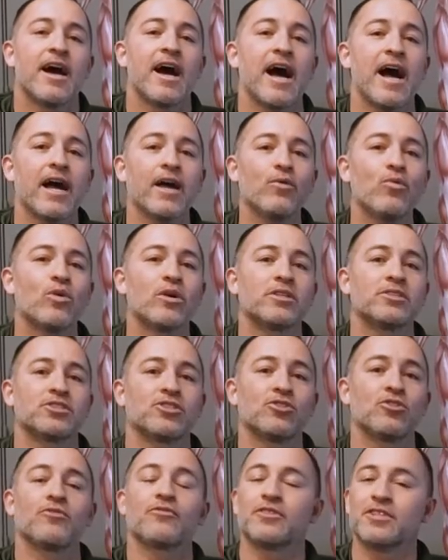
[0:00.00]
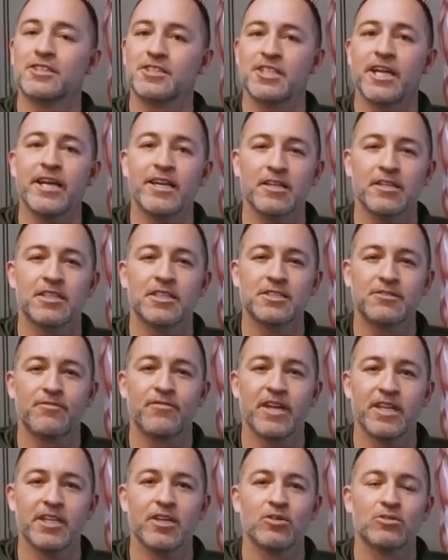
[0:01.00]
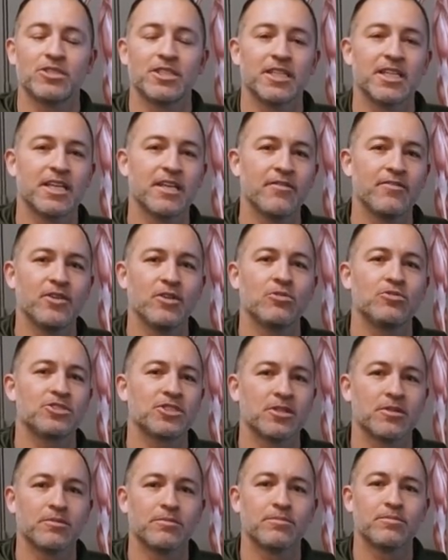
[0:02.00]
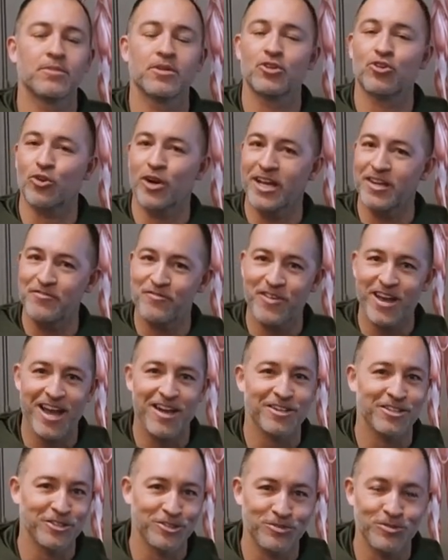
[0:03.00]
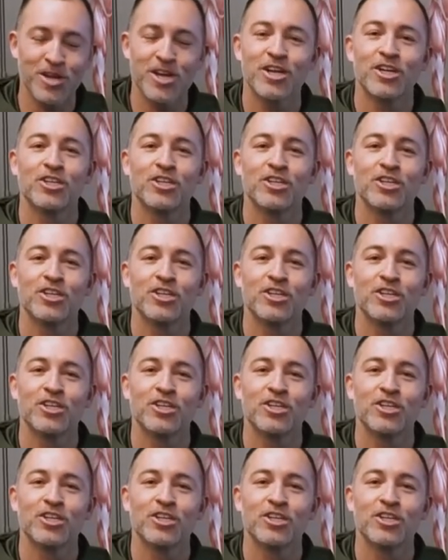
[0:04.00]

I want to, for the sake of this video, to give you some great value,